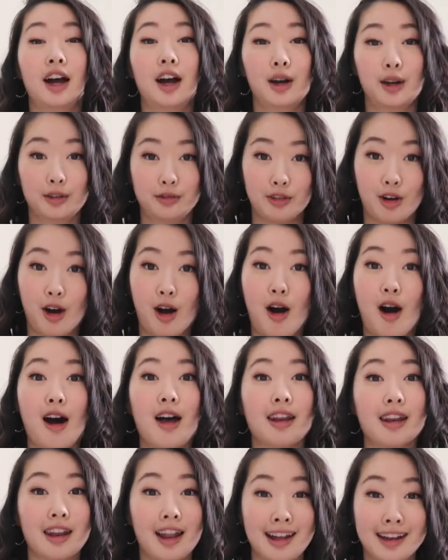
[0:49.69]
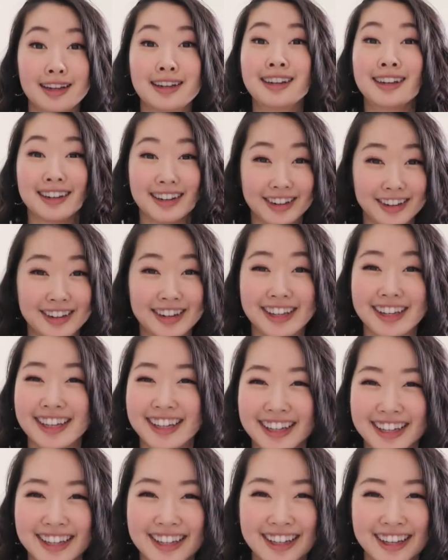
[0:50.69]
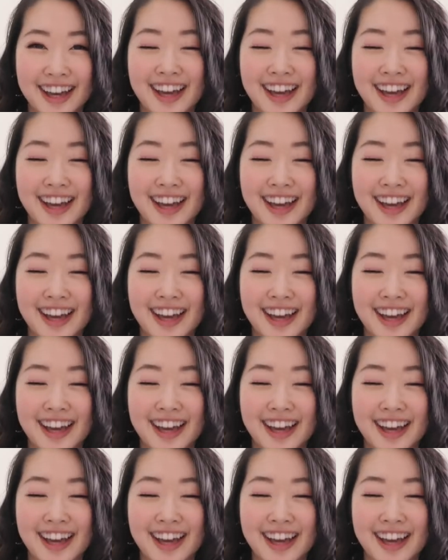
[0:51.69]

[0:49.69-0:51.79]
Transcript: of online learning.